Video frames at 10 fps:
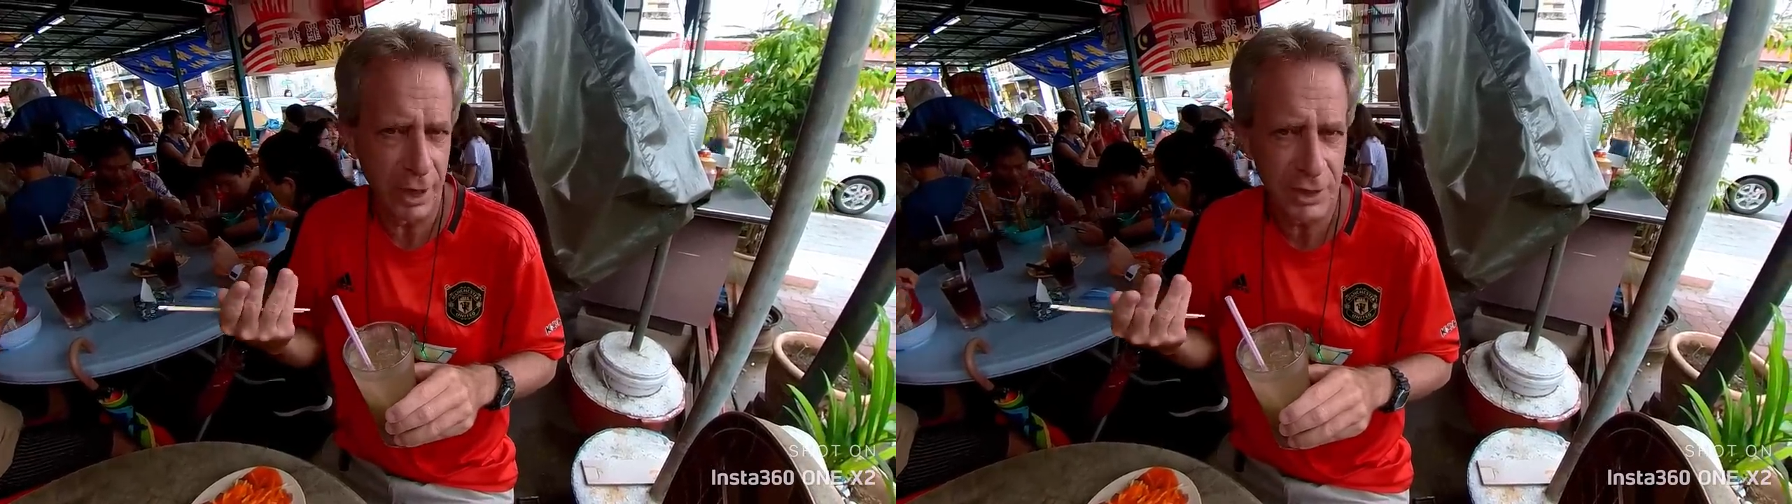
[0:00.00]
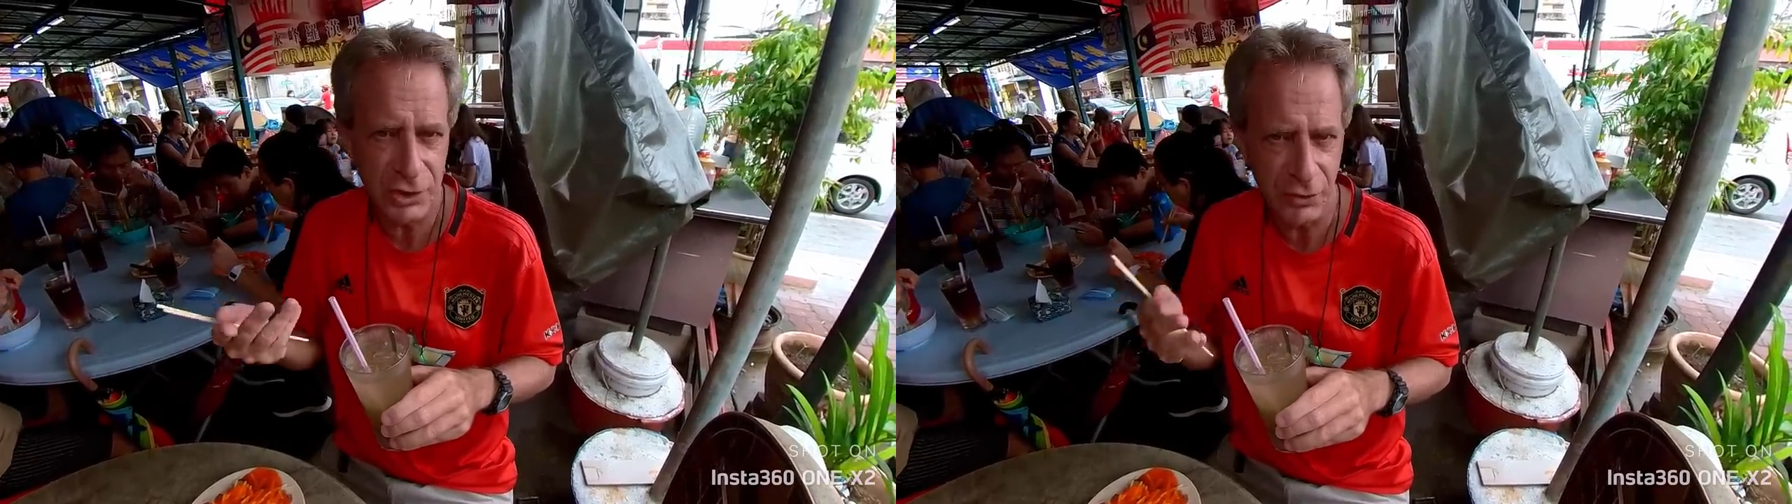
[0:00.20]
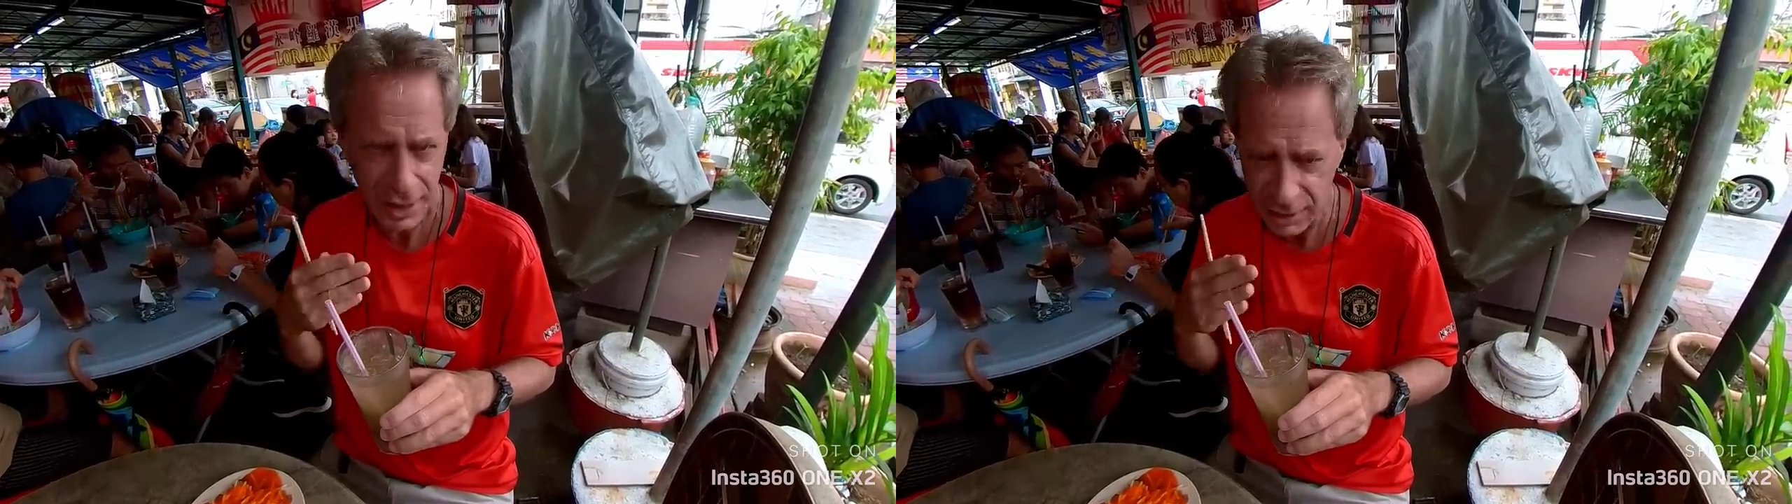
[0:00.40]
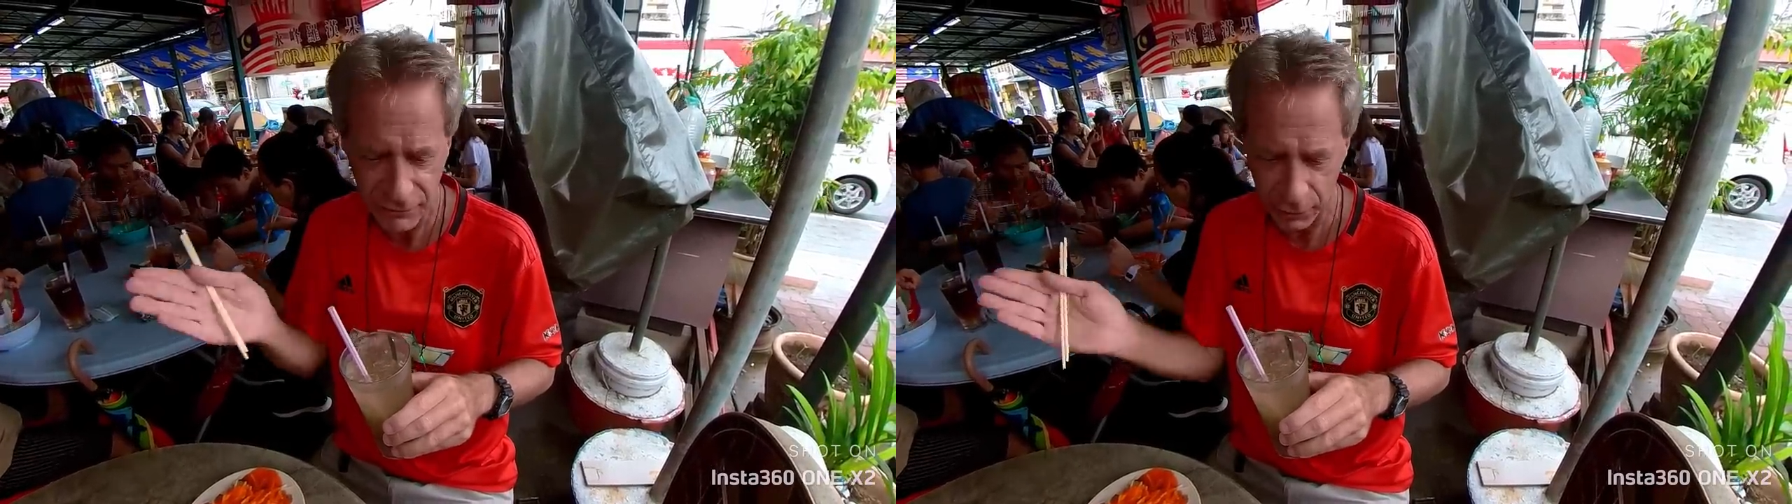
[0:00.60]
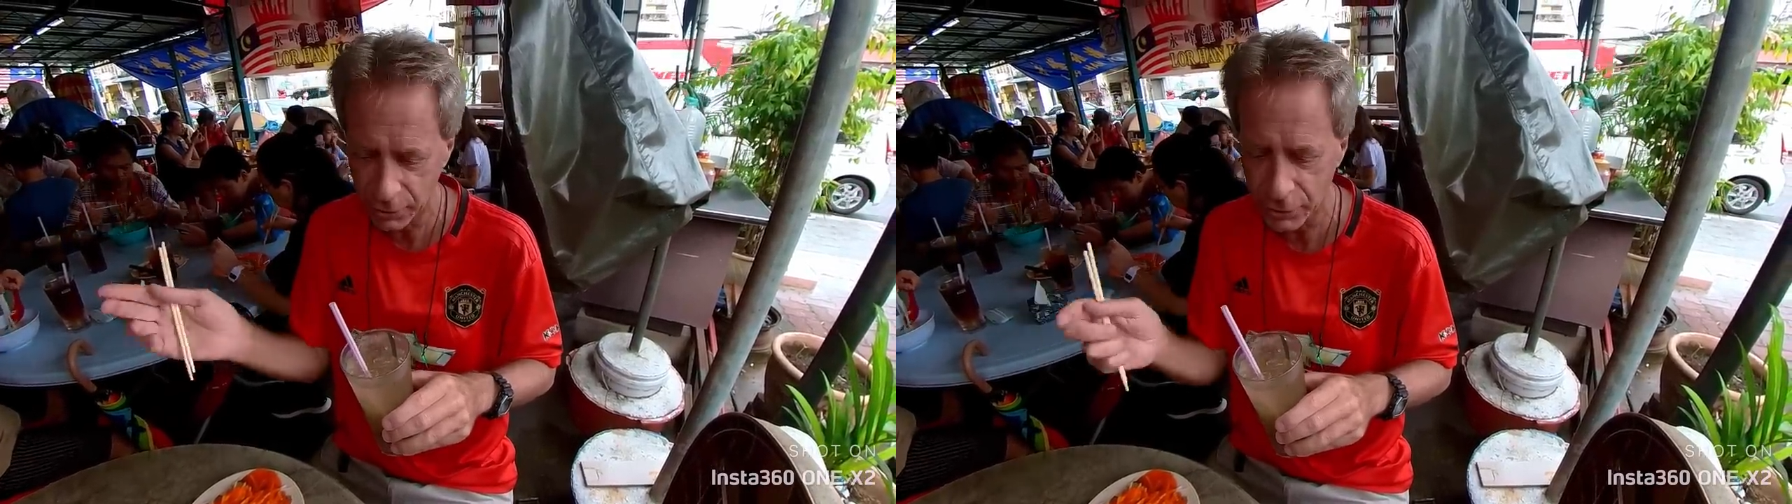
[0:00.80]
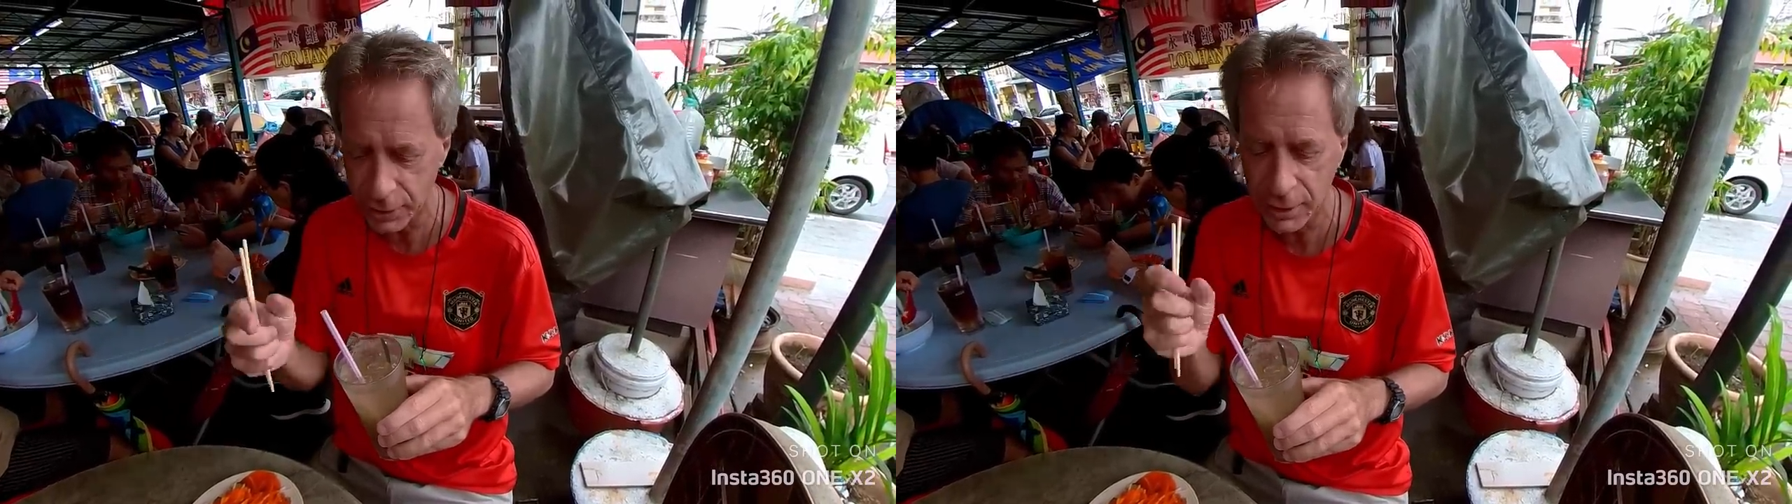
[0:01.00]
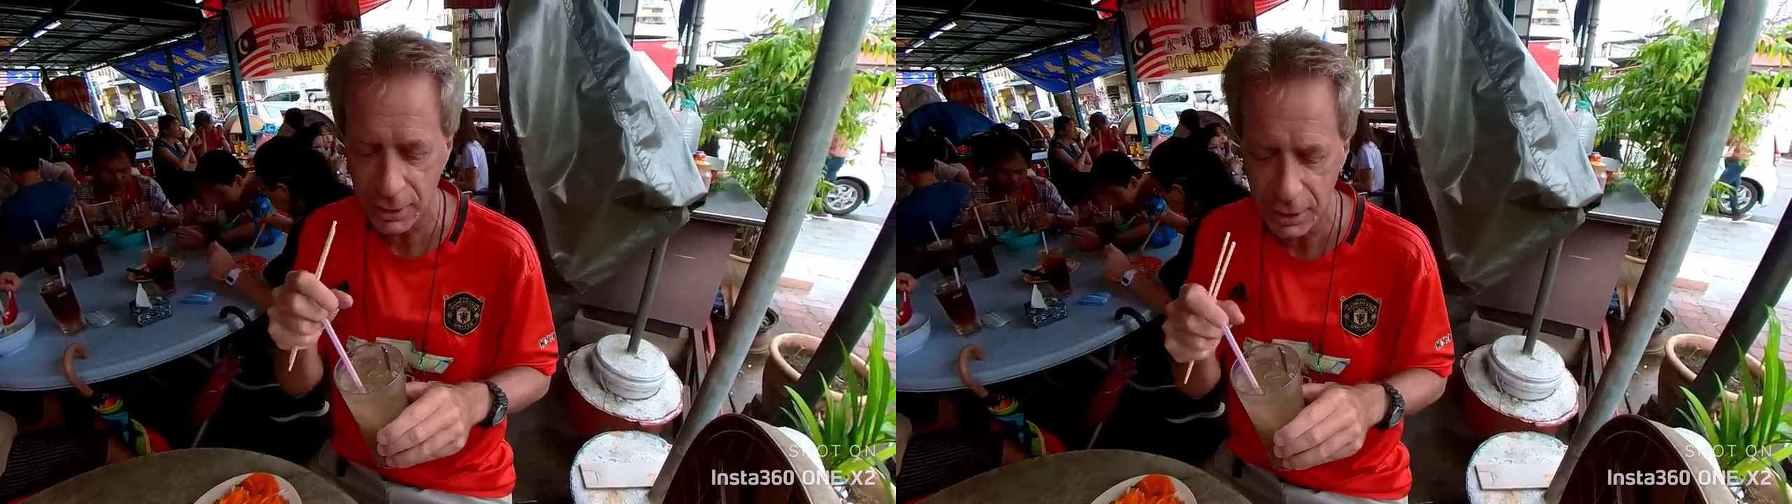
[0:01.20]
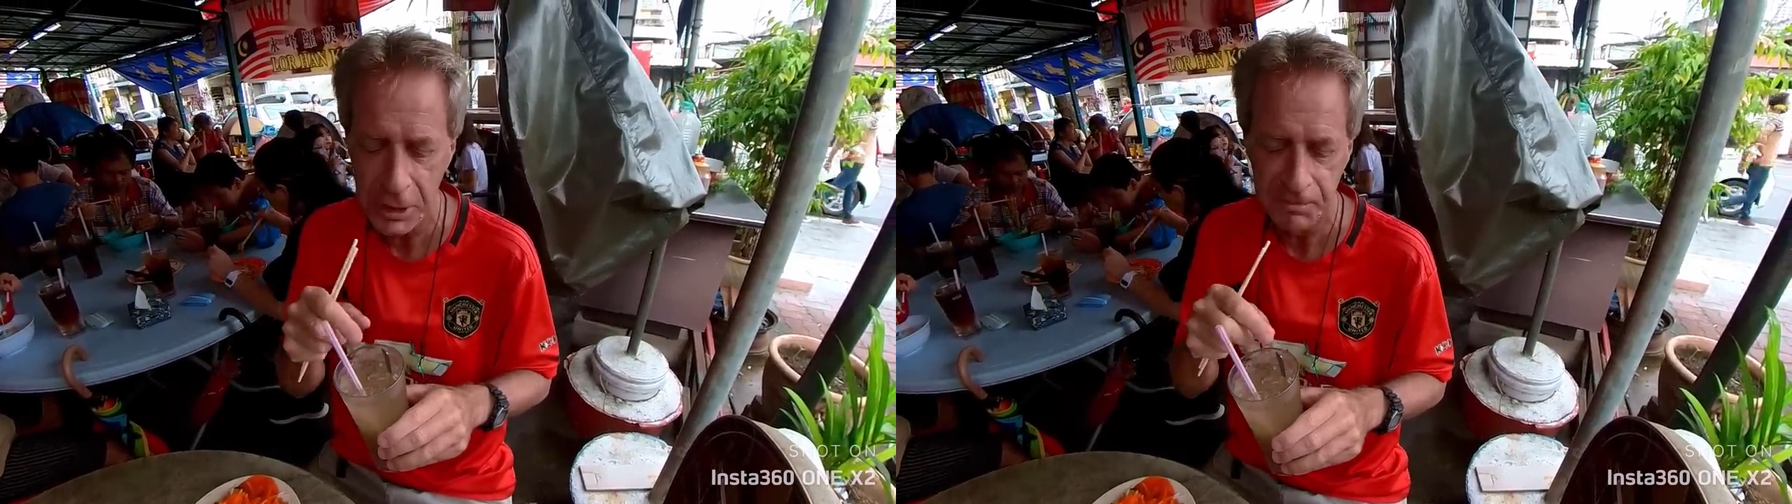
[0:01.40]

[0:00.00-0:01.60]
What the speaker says: praise for any food or drink.